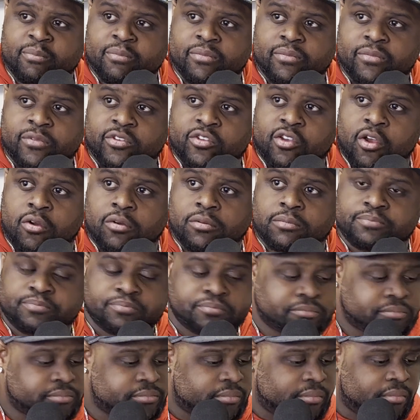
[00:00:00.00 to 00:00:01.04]
So,
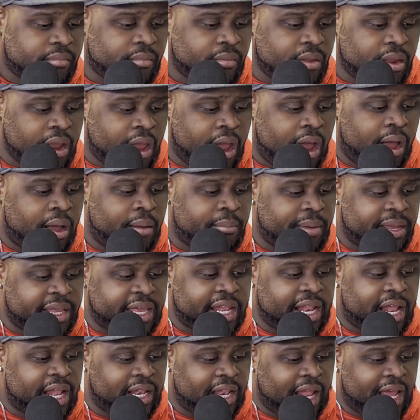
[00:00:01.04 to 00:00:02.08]

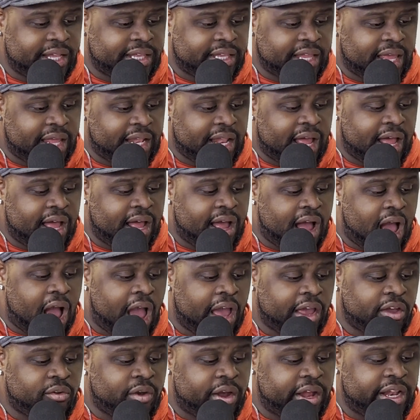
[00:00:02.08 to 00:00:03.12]
again, I like that.
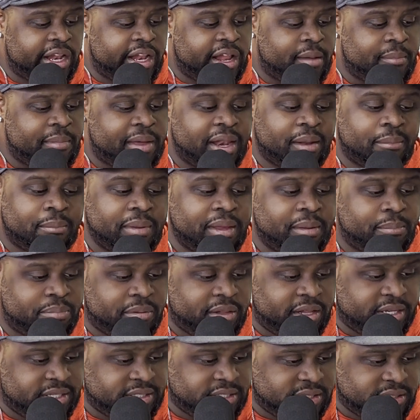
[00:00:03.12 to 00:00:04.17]
I graded him at a B
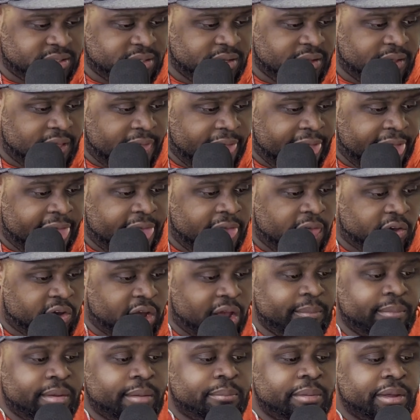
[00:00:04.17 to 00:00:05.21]
plus.
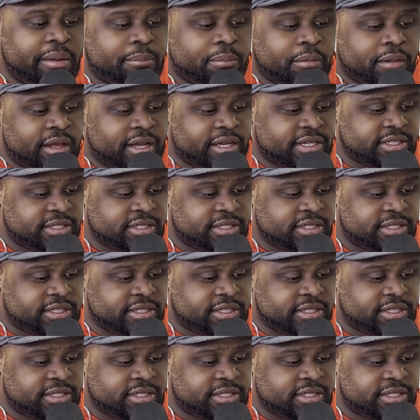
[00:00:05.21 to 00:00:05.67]
Graded him a B plus.